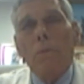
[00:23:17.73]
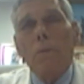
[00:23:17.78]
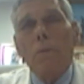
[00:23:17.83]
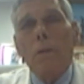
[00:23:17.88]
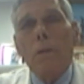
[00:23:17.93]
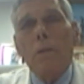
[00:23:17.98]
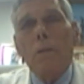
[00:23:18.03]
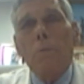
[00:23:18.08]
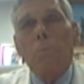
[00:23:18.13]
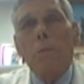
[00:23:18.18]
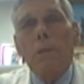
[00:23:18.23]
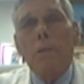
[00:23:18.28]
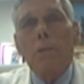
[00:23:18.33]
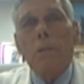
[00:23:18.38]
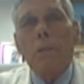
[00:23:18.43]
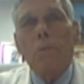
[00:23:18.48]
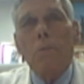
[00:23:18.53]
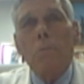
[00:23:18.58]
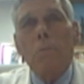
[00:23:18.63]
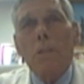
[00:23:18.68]
Well, it
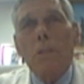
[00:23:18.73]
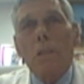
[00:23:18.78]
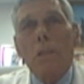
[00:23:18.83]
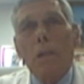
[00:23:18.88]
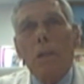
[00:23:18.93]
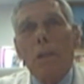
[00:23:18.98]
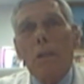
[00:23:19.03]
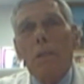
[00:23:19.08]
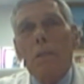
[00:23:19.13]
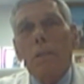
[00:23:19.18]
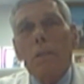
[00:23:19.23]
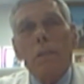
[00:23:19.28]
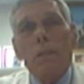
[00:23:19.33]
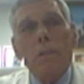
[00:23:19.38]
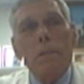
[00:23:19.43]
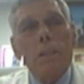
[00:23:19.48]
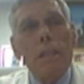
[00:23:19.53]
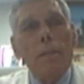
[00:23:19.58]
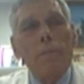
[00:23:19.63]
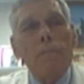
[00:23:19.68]
depends on what you call a
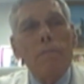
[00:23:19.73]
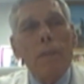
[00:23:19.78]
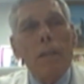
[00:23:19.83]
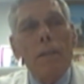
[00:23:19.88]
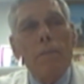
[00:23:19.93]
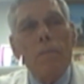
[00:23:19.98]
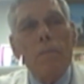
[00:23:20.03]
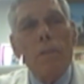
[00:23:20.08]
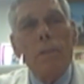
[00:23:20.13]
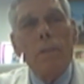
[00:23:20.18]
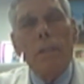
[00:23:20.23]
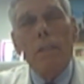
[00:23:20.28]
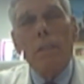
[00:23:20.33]
safe level.